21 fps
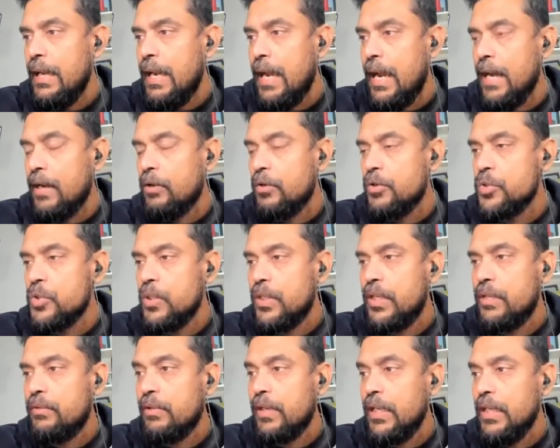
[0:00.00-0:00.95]
and also
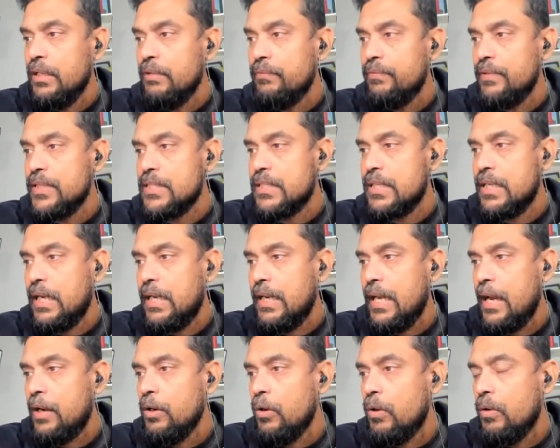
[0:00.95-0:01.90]
network interface card and